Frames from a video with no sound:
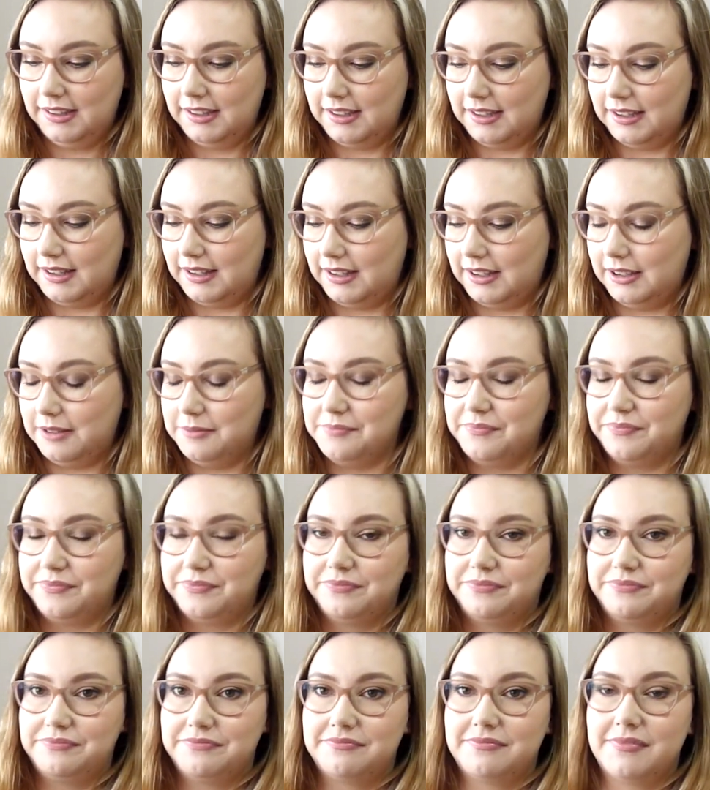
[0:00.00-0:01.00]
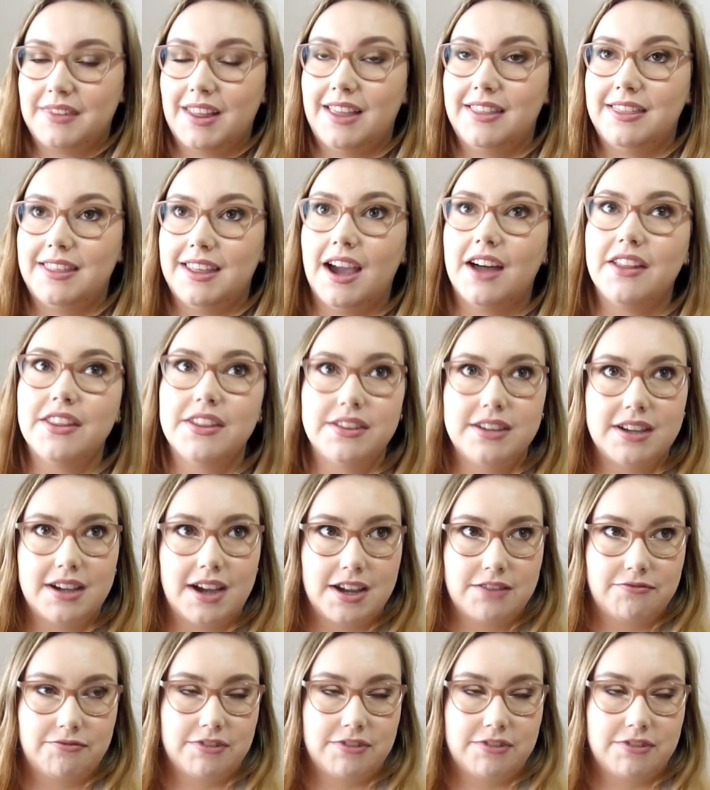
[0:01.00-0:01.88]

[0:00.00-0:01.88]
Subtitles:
The other thing I